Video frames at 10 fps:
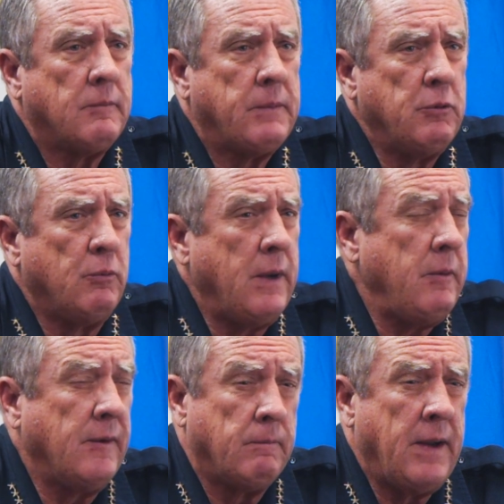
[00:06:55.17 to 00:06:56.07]
People
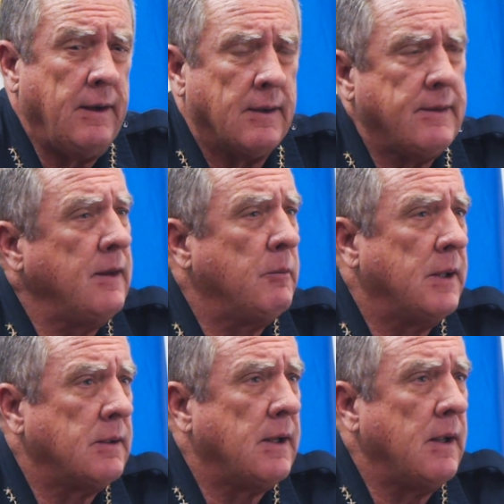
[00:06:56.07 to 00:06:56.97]
may not think
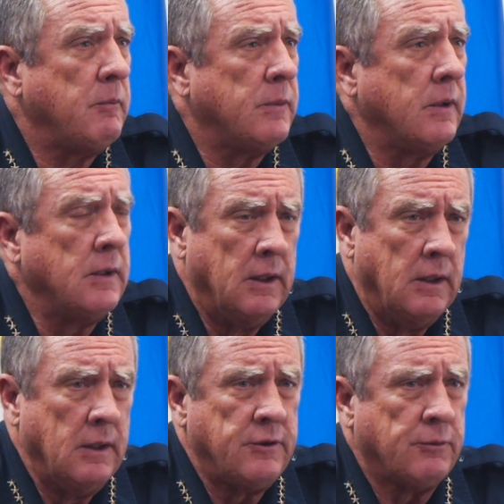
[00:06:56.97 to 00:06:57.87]
about that, but
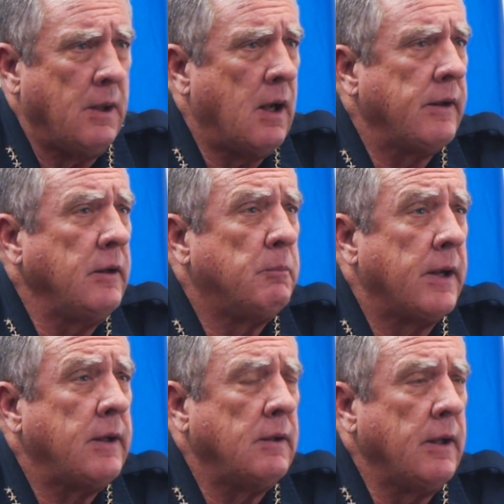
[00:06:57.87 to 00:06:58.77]
just blocking the
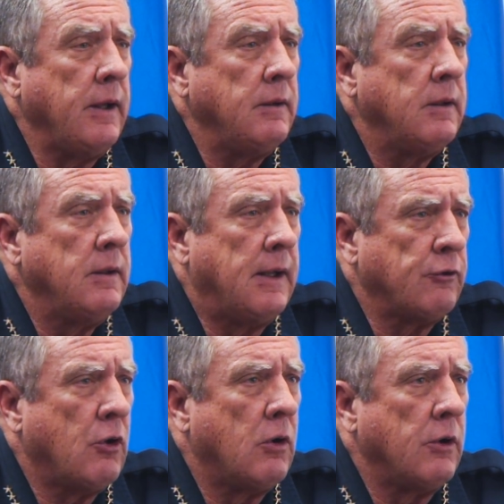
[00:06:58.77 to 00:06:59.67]
bike lane
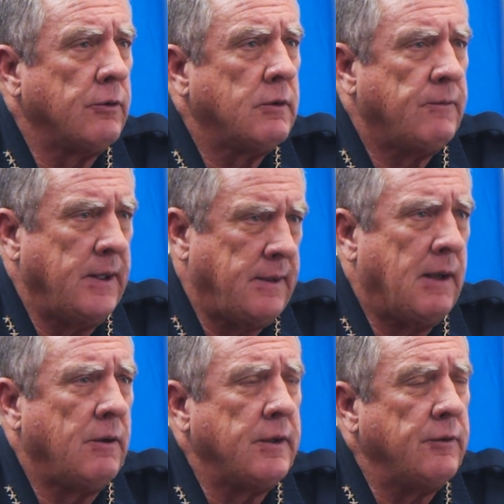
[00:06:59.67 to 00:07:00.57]
has caused
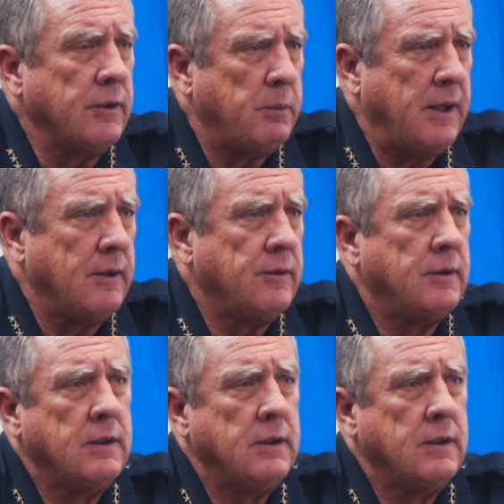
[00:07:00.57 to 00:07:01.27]
fatalities in the past.